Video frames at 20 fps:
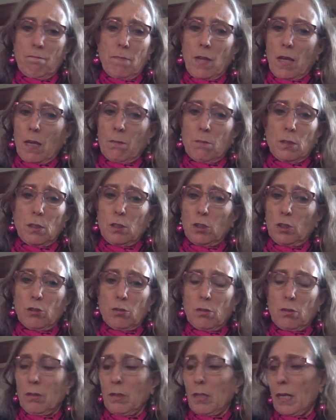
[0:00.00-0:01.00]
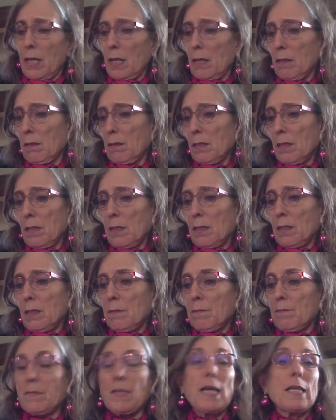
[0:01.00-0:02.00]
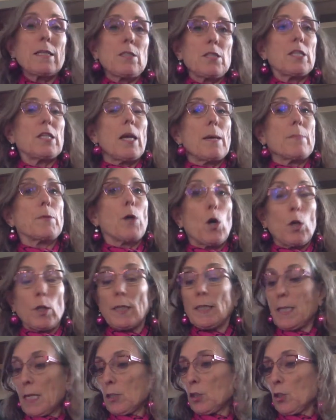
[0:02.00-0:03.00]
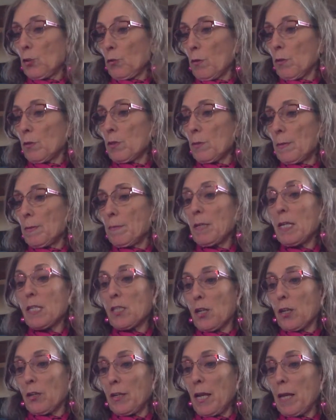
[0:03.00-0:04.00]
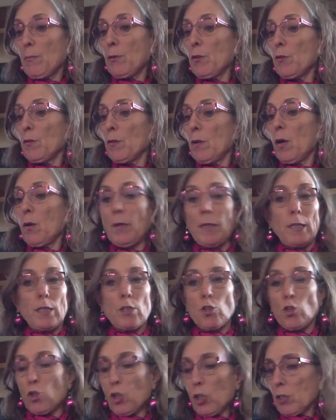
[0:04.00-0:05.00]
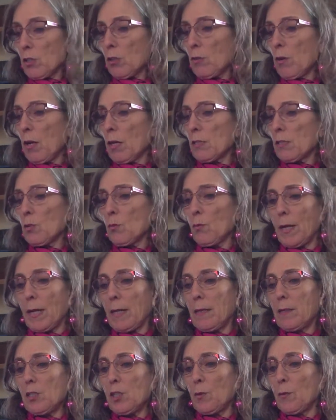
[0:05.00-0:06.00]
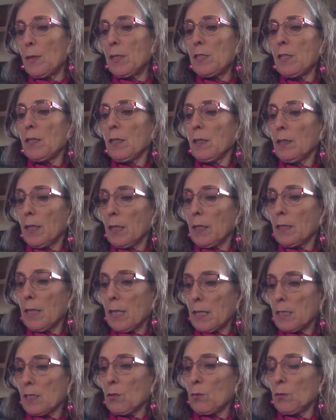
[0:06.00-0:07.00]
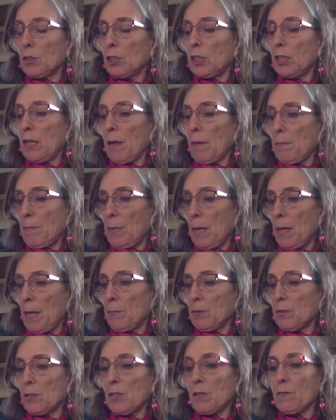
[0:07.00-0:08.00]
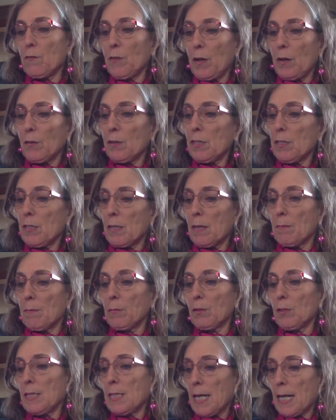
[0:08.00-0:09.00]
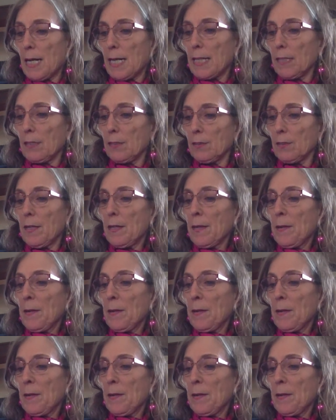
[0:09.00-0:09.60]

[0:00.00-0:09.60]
Emily shook her head. That's it, I'm calling Dr. Grossman. He's our neighbor, you know, and he's just across the way. She went to the little desk where she kept papers and found his number and dialed.